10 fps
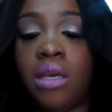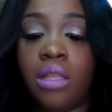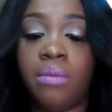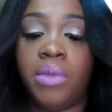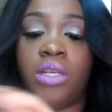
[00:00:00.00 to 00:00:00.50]
And
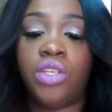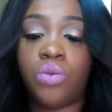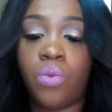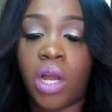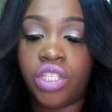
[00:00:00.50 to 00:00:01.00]
let me
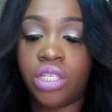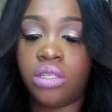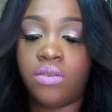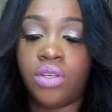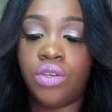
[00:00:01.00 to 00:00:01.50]
swatch
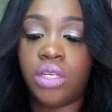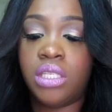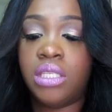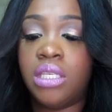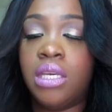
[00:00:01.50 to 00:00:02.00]
it so you can
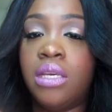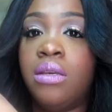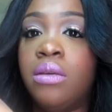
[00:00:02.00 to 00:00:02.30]
see.